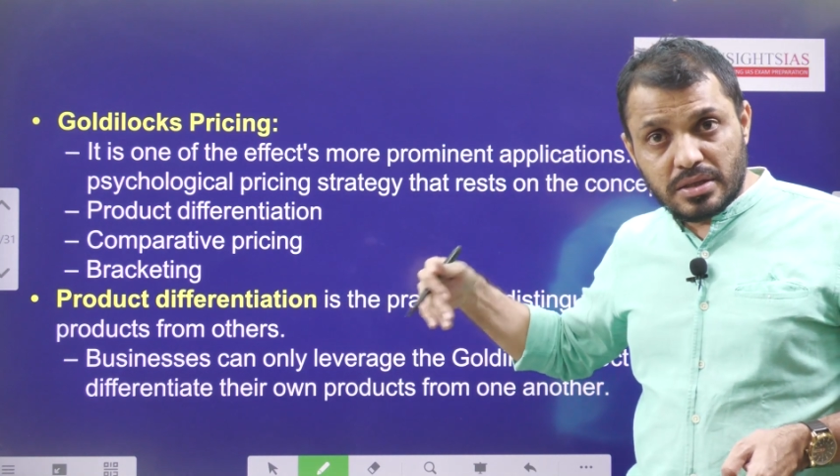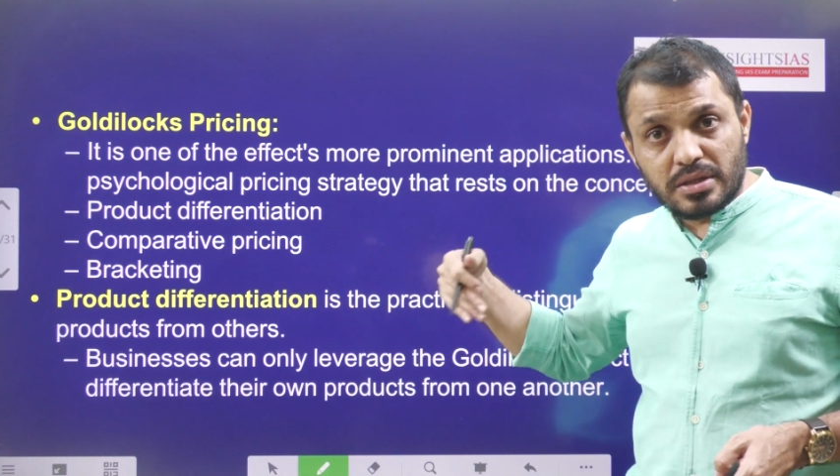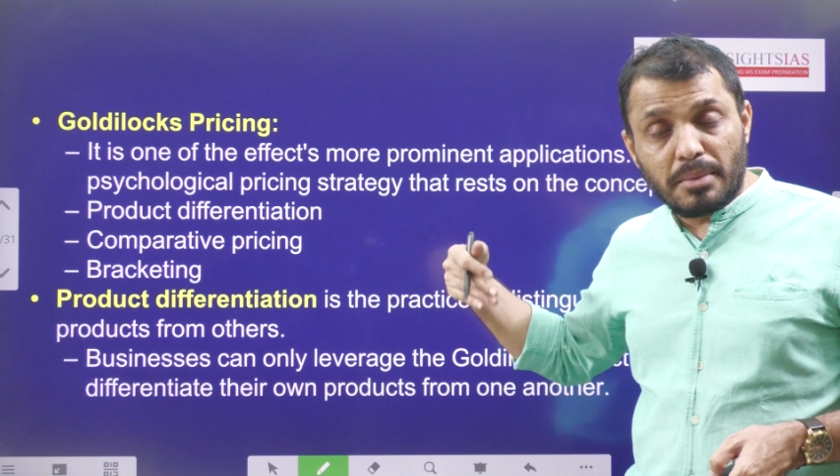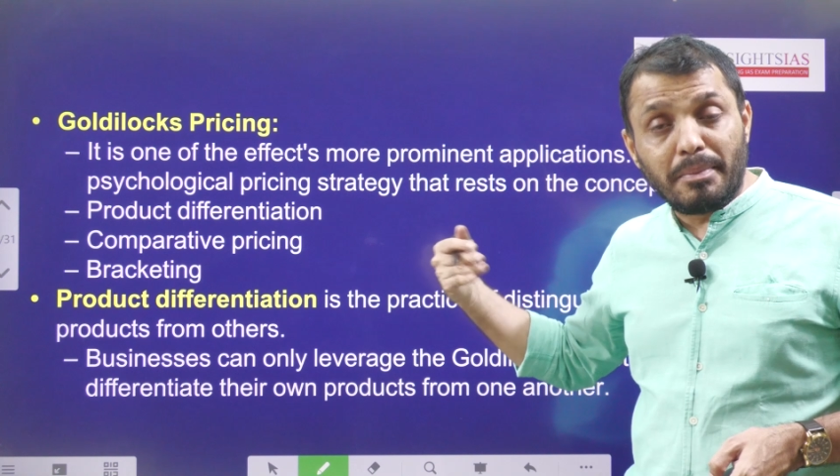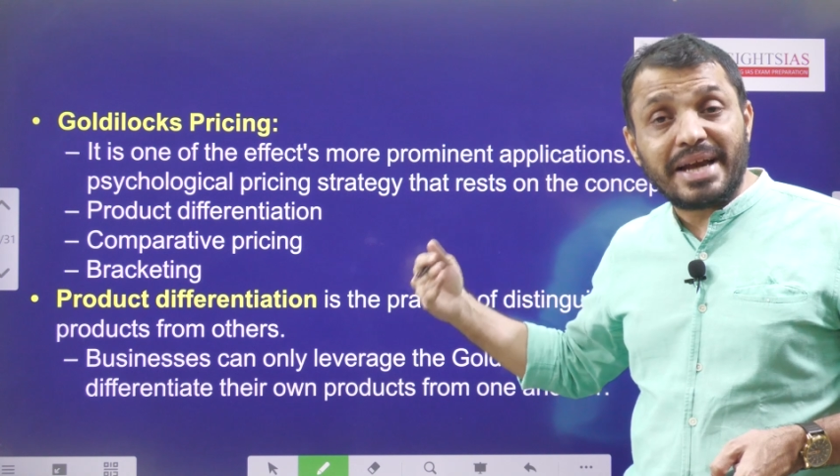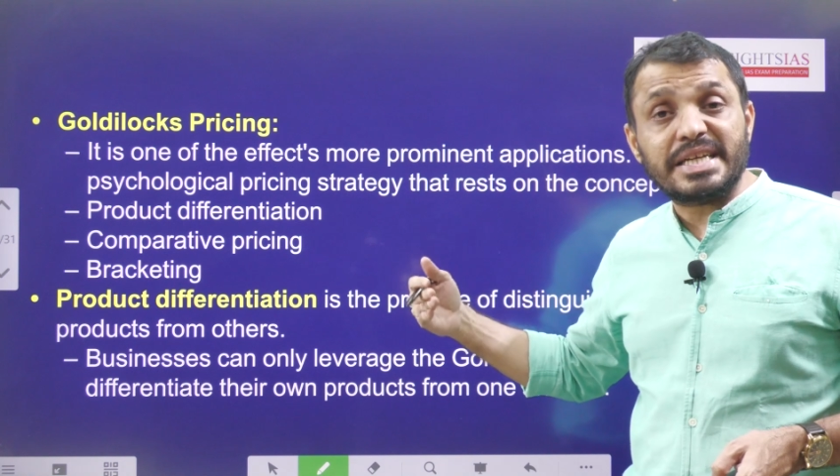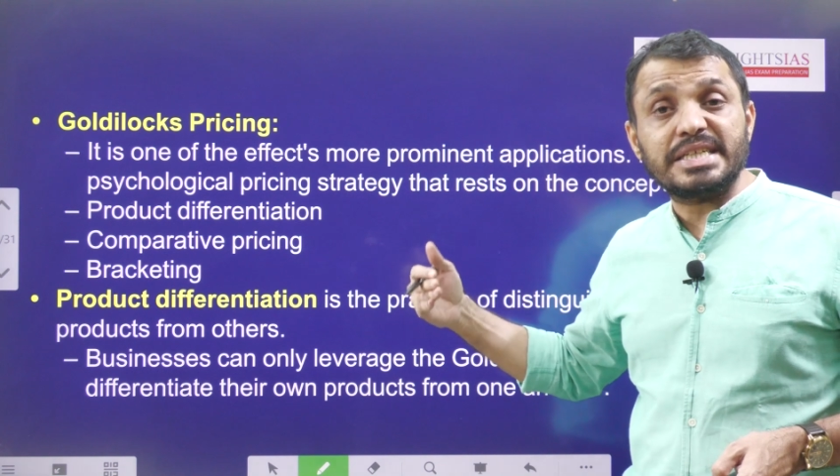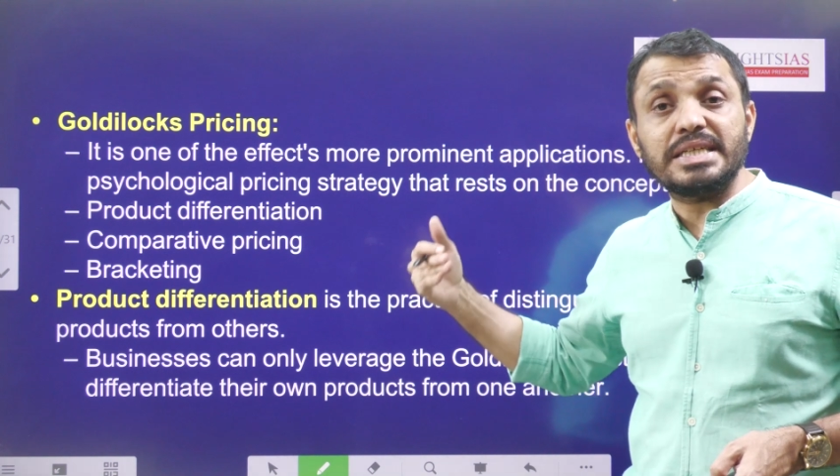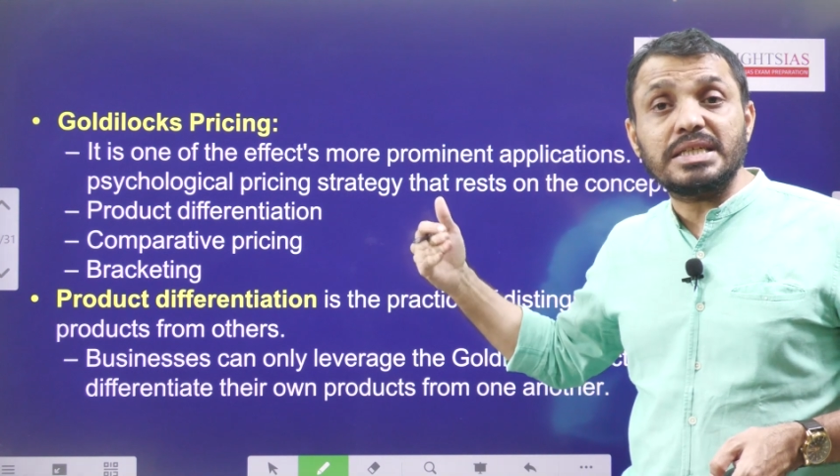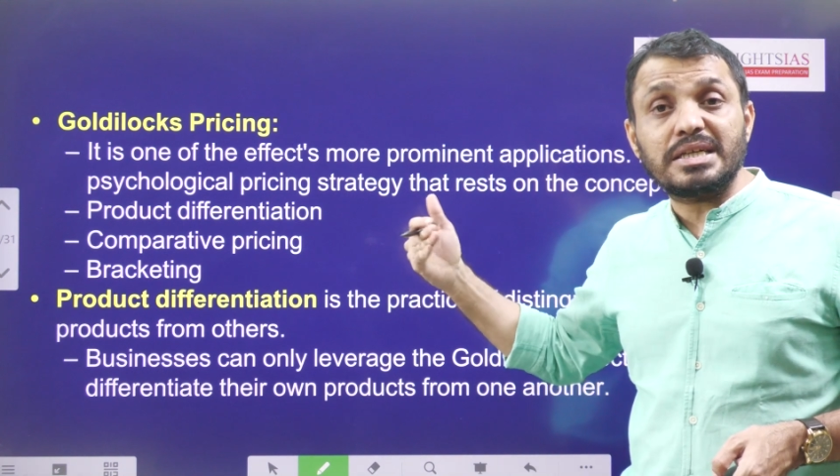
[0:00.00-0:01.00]
the
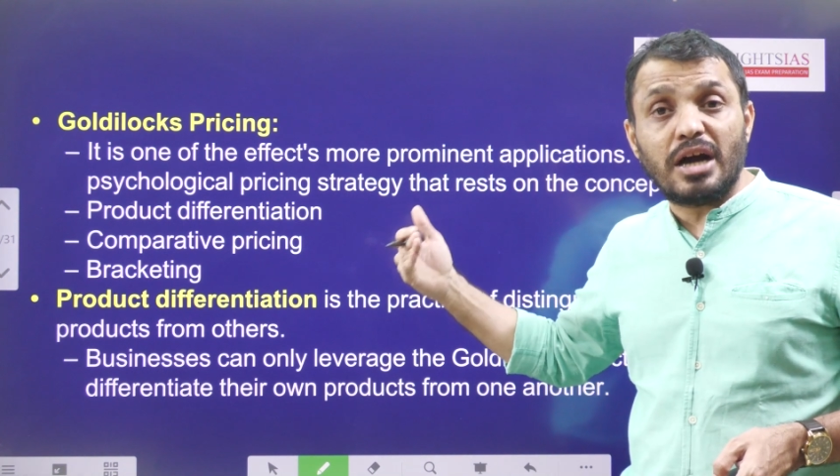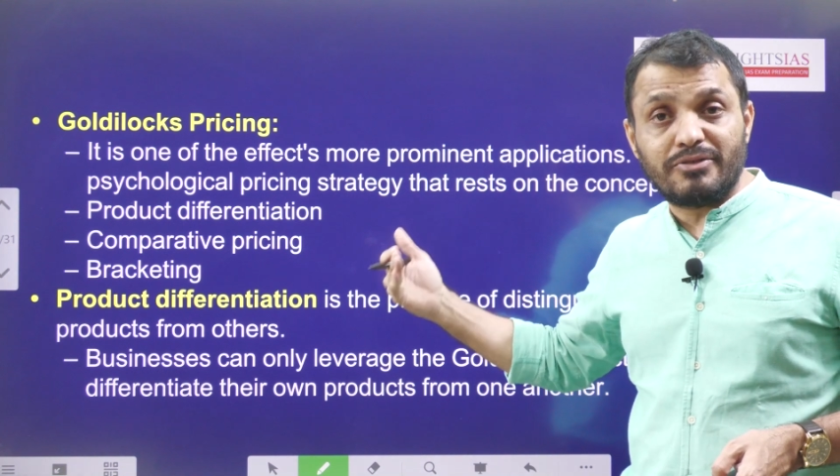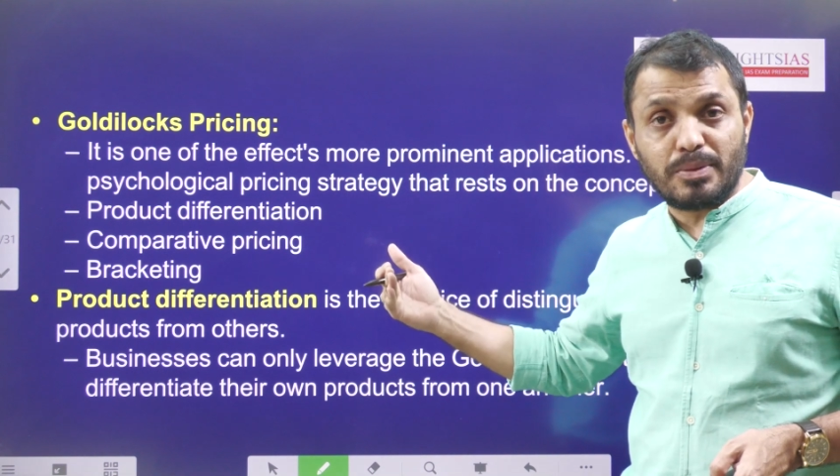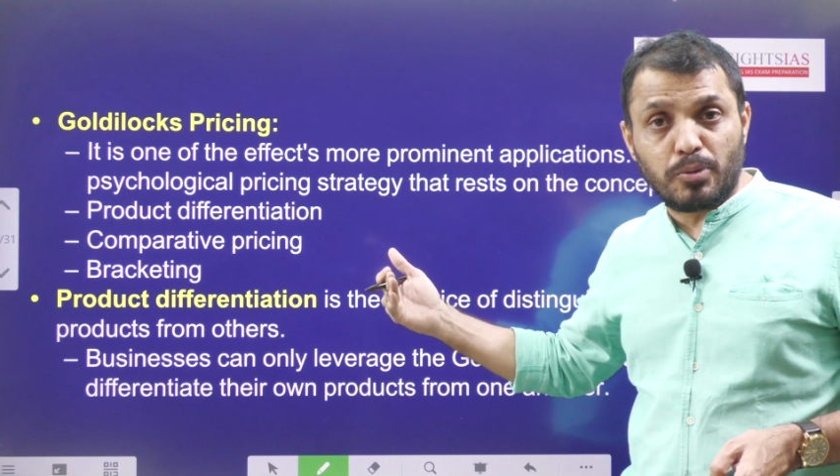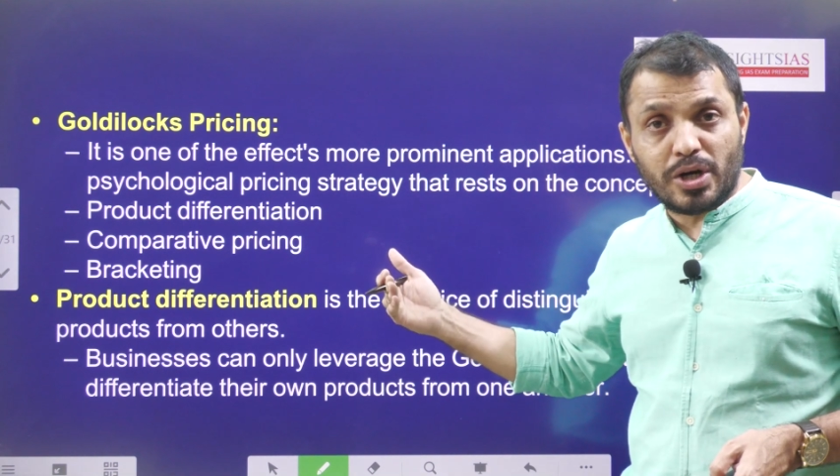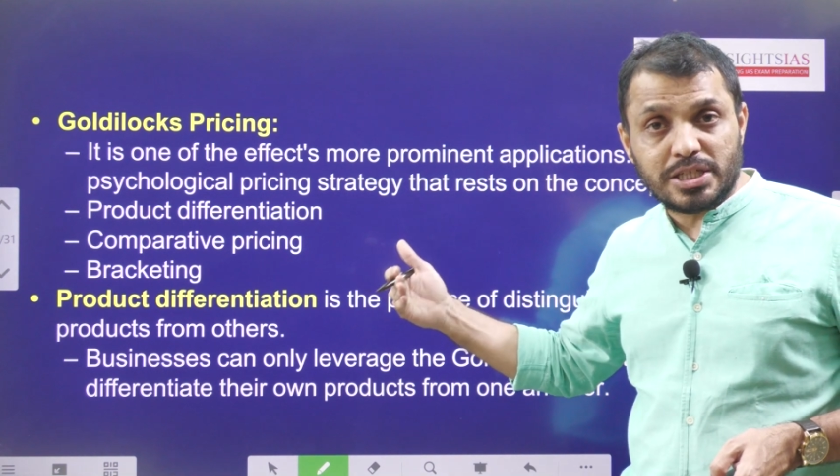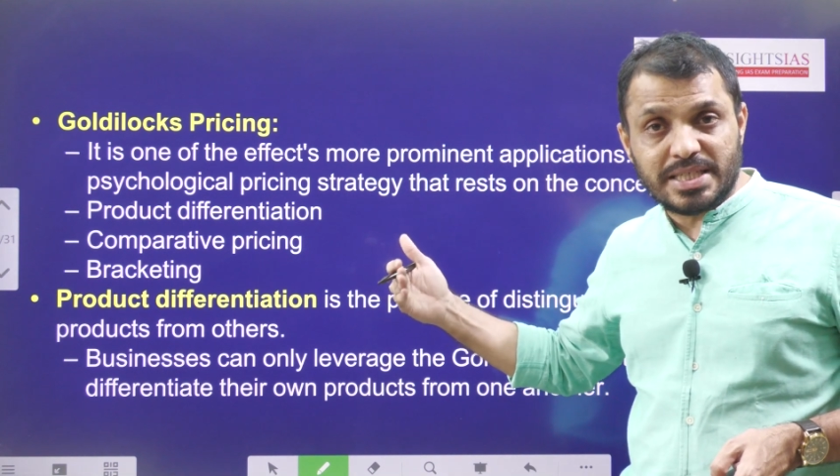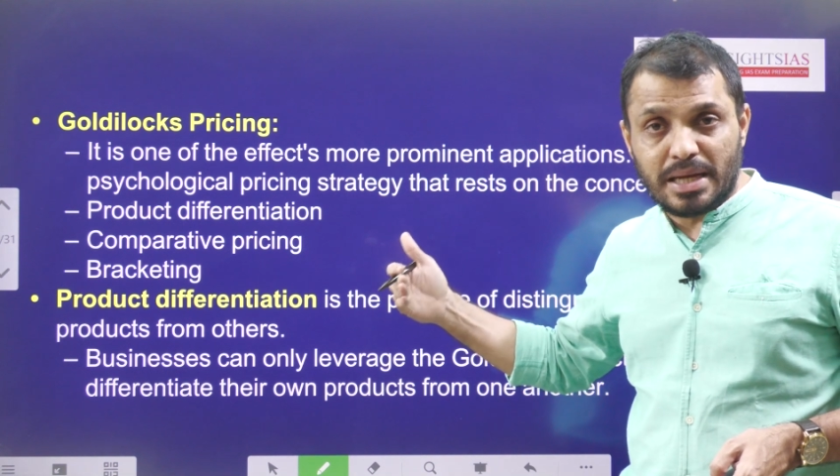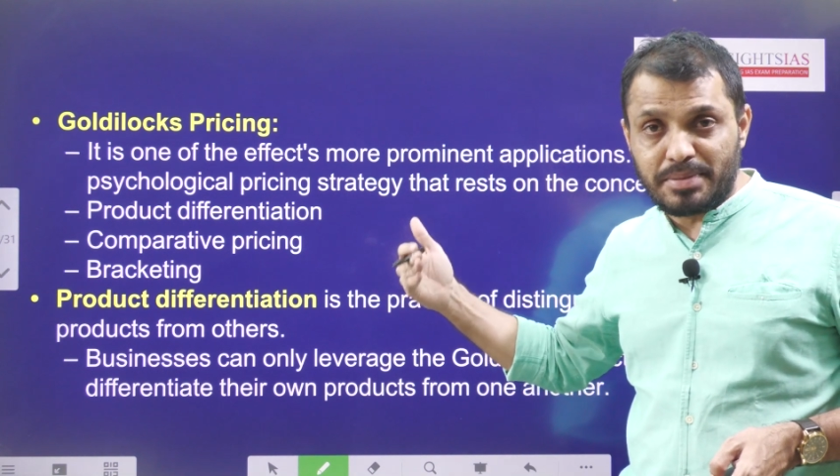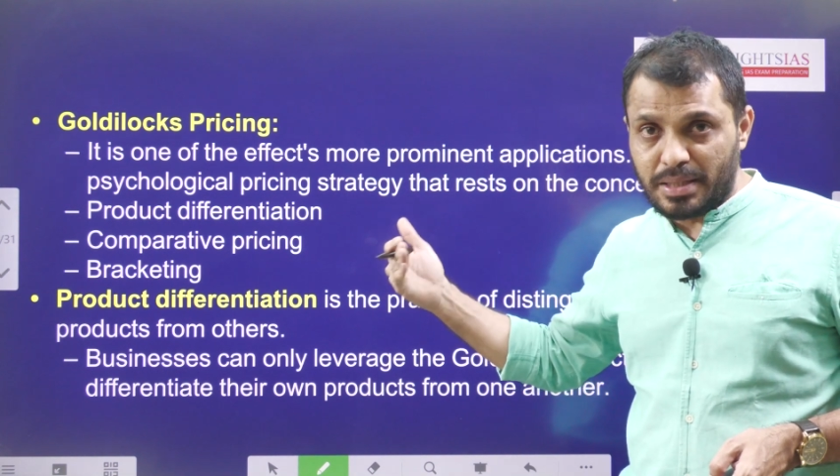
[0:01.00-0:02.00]
marketing of the products
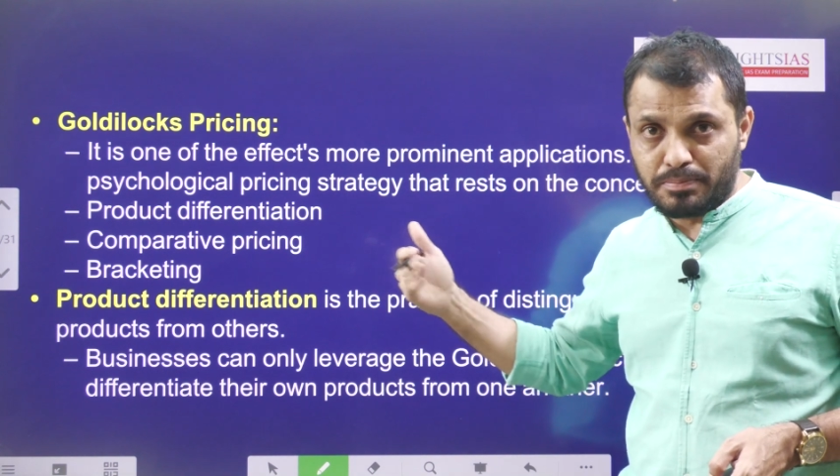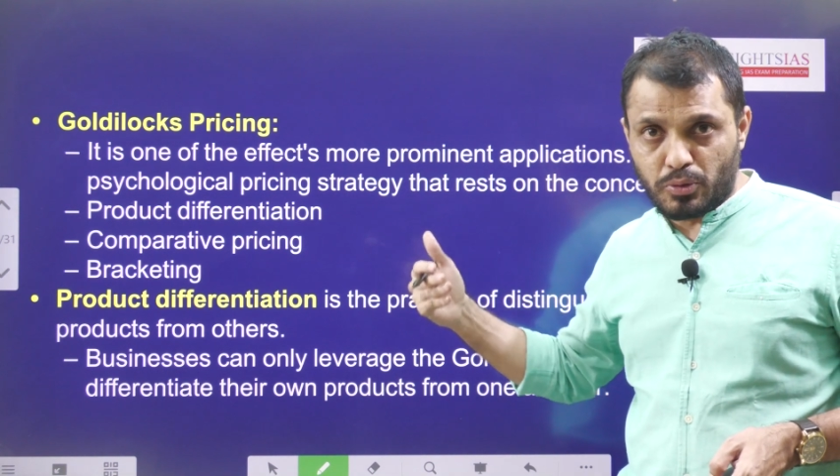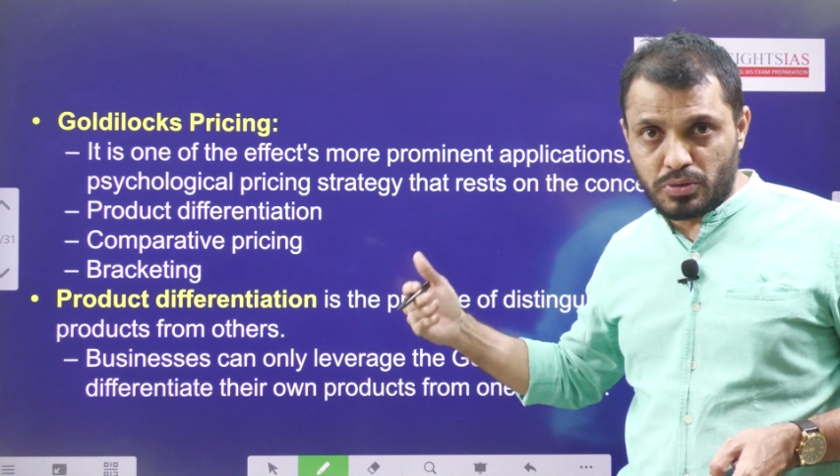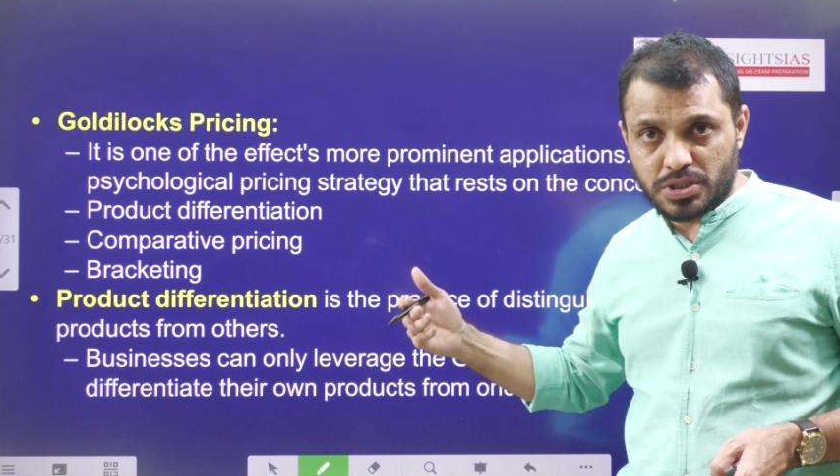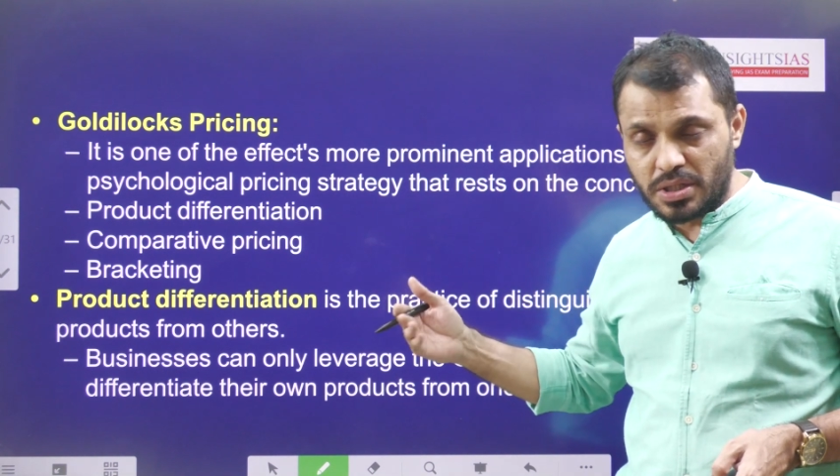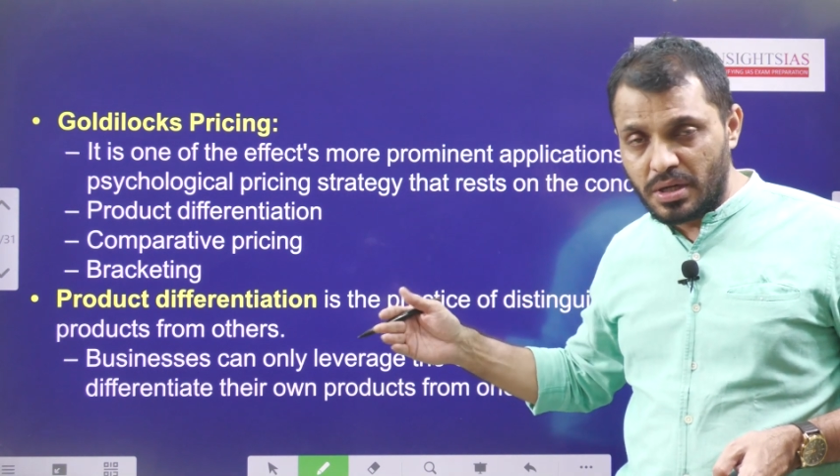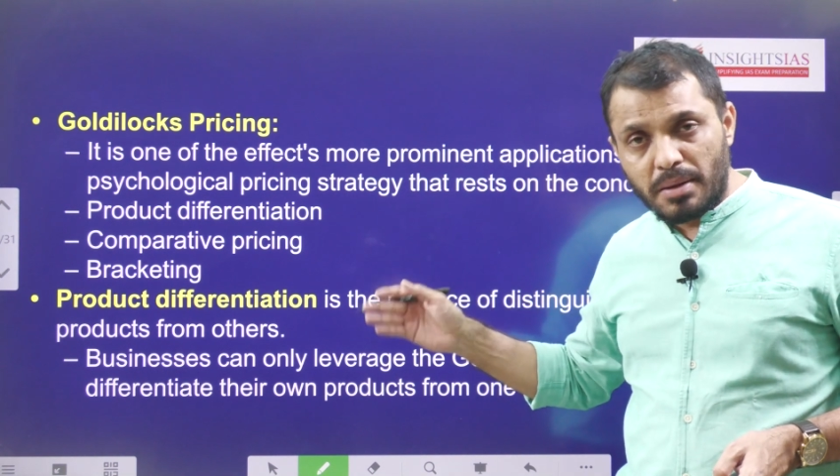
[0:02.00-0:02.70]
can be improved.